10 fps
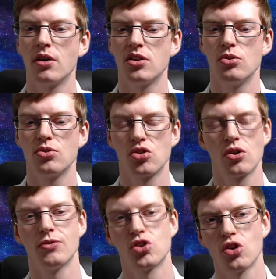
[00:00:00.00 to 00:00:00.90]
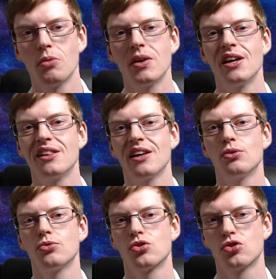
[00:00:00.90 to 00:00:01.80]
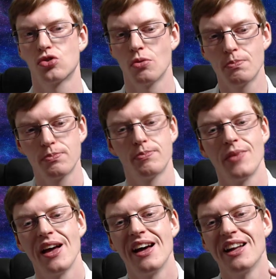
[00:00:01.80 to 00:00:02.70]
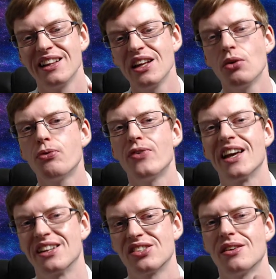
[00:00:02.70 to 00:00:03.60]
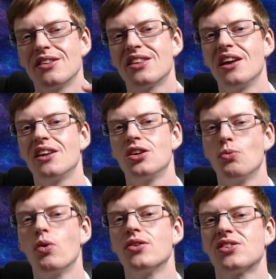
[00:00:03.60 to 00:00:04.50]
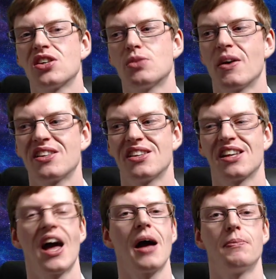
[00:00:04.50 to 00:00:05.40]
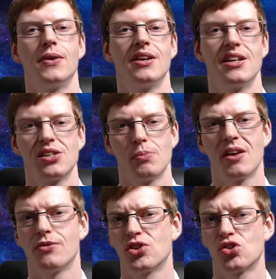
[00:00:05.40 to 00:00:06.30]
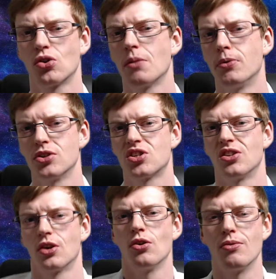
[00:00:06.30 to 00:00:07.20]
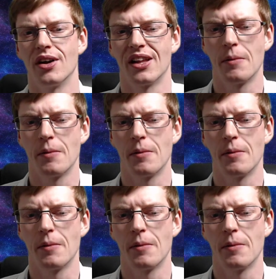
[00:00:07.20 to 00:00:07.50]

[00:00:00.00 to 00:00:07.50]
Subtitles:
You discover so many little things that you weren't expecting to happen, and it's a bit of a sucker punch to the gut, really.